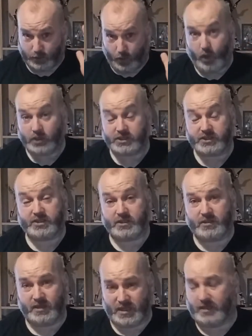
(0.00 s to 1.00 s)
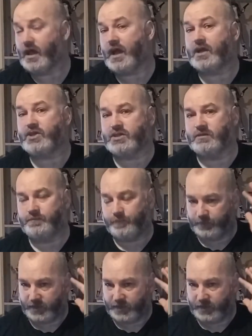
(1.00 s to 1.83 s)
lost the election